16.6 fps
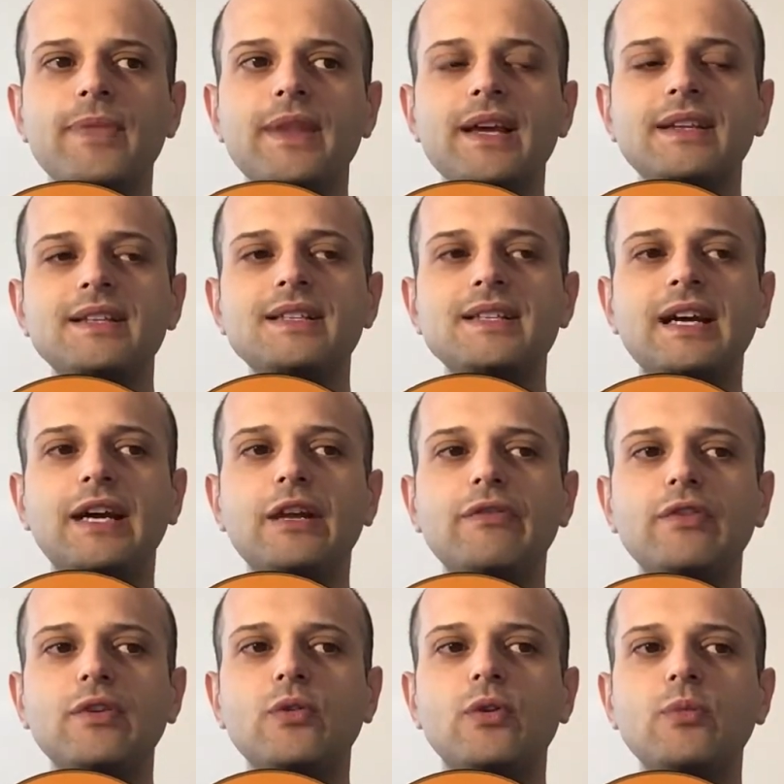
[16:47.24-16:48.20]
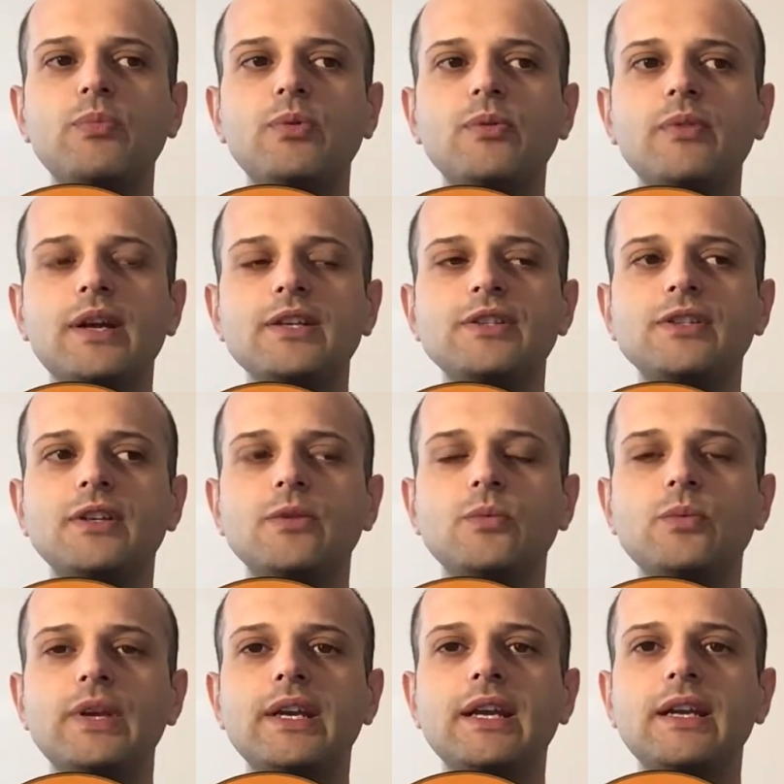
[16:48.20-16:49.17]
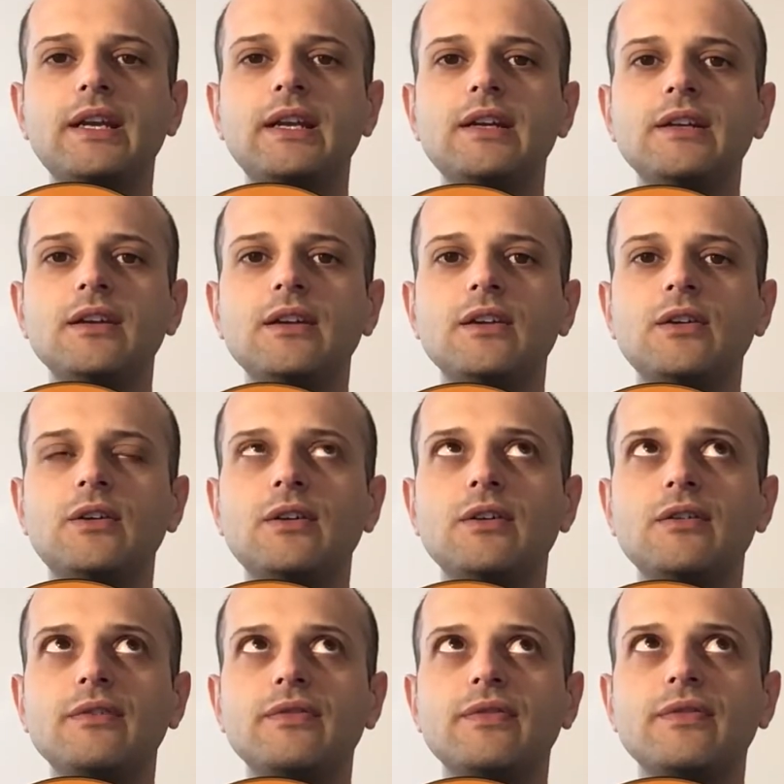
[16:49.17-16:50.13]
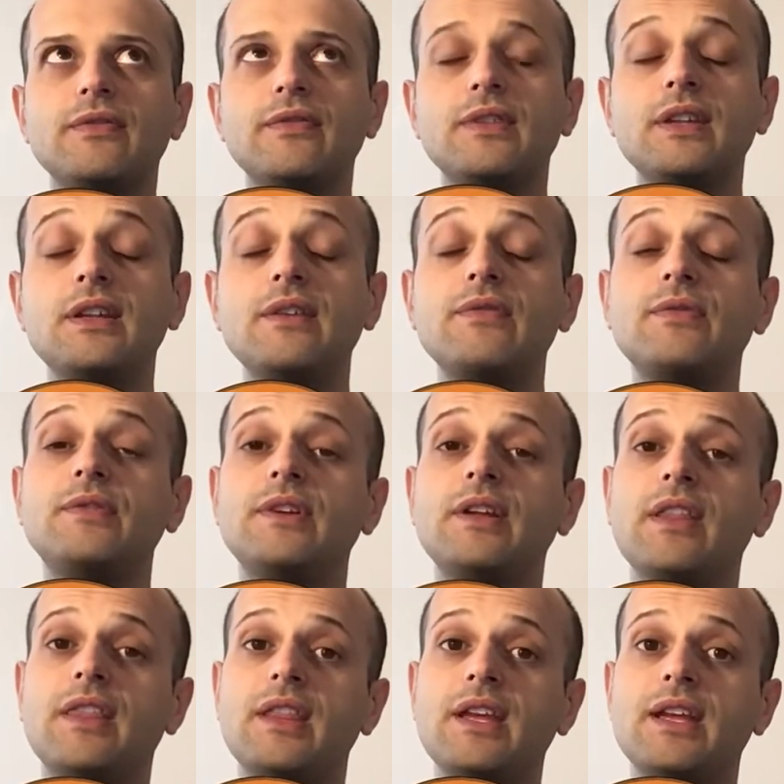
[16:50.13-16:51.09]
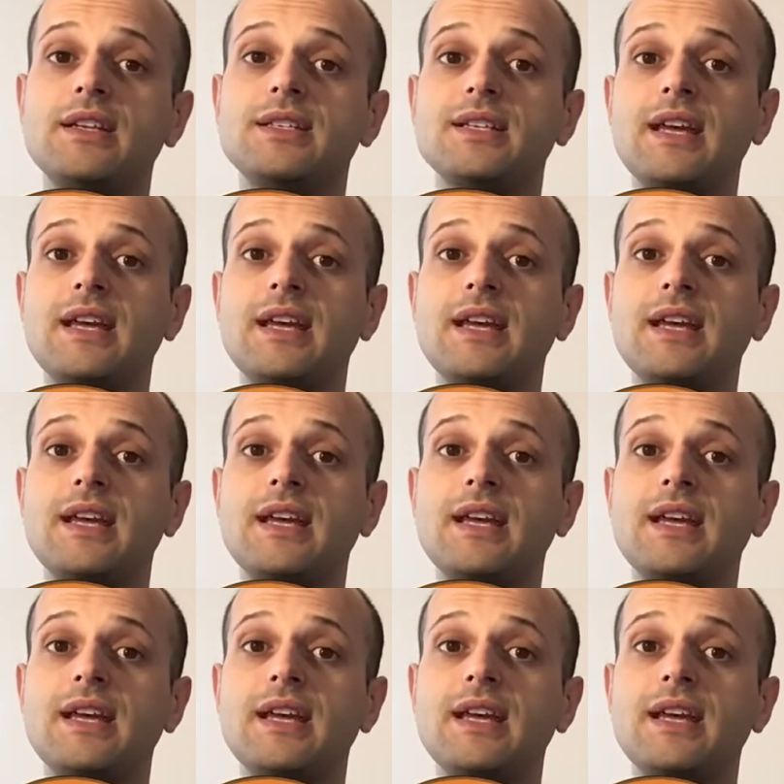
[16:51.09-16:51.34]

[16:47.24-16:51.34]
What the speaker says: this kind of a chord progression, we can hear a lot of different things.